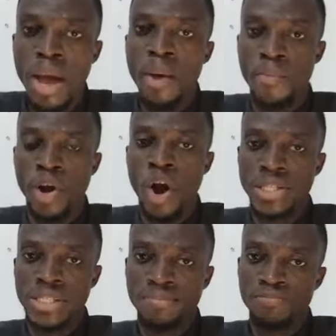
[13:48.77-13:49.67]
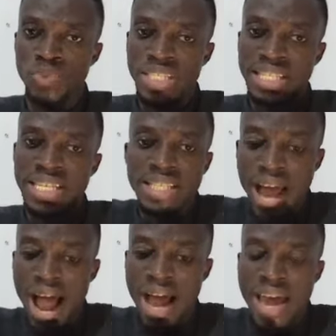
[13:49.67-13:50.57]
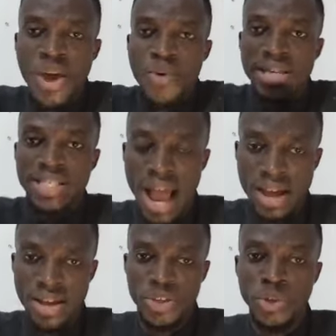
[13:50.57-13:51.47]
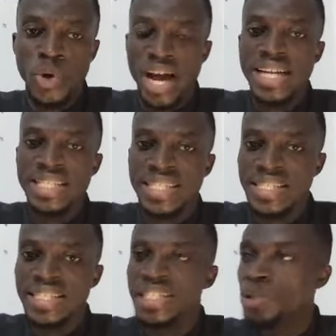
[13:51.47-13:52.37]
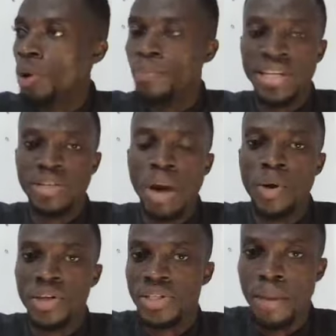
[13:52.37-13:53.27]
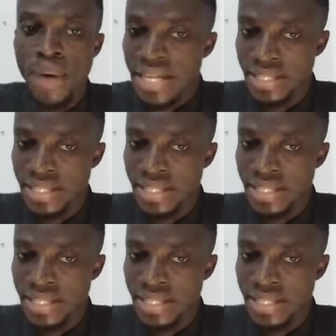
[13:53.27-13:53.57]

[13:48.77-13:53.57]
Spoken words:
Because these are areas that you can't cede to a particular political party.